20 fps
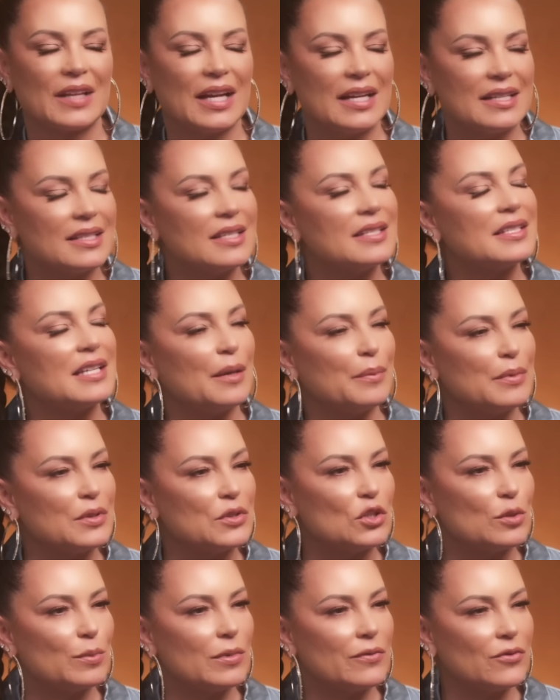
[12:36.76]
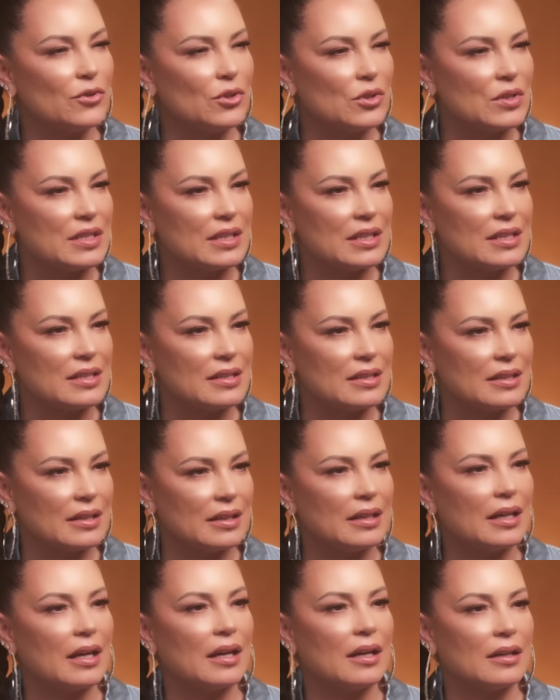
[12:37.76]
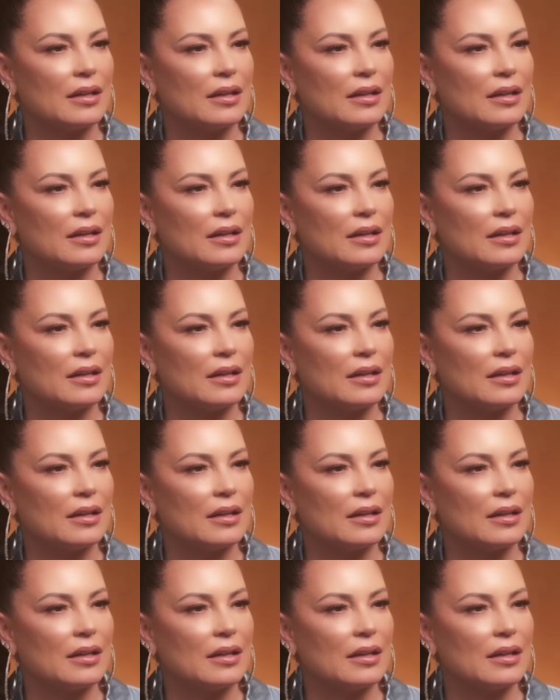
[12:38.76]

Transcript: Has this happened to you before? Absolutely, yeah.